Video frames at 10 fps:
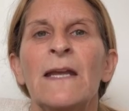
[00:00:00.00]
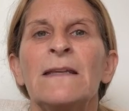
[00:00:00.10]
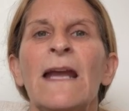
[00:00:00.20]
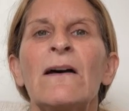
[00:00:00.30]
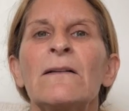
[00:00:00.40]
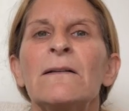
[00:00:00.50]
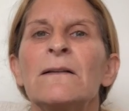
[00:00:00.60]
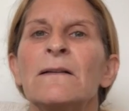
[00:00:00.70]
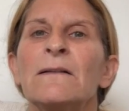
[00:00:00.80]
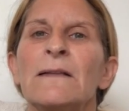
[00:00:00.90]
Now,
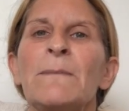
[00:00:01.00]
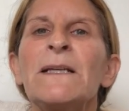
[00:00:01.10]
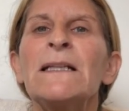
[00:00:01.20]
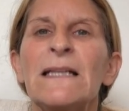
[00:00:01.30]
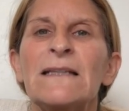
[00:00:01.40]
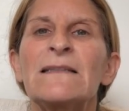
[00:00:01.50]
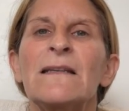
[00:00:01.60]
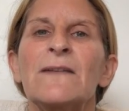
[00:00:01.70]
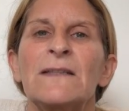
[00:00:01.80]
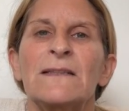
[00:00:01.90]
let me
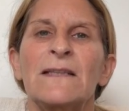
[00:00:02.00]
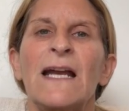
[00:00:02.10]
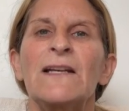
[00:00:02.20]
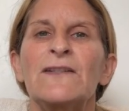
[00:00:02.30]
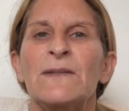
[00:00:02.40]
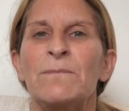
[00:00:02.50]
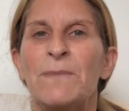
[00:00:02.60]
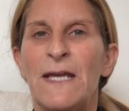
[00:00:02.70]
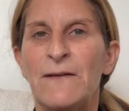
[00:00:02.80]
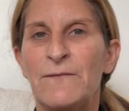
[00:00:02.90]
list the desires and
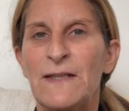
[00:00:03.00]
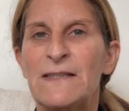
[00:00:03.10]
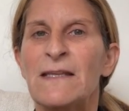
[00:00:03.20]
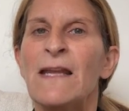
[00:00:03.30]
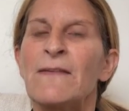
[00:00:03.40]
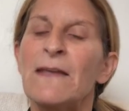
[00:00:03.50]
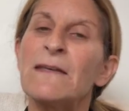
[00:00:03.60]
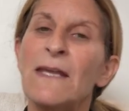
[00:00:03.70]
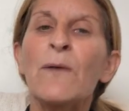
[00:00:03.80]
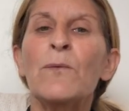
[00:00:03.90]
benefits that
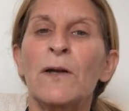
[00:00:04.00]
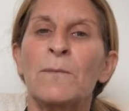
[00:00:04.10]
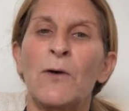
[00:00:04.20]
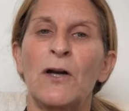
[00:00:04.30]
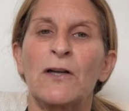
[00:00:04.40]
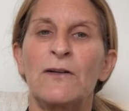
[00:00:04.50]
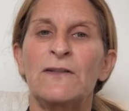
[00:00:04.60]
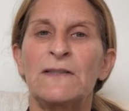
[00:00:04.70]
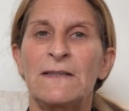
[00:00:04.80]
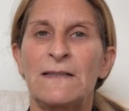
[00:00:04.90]
network
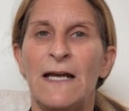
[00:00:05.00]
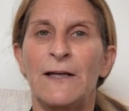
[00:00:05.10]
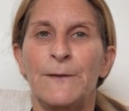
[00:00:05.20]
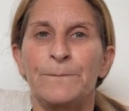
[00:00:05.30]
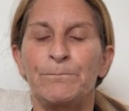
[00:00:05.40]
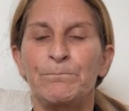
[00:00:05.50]
marketers desire.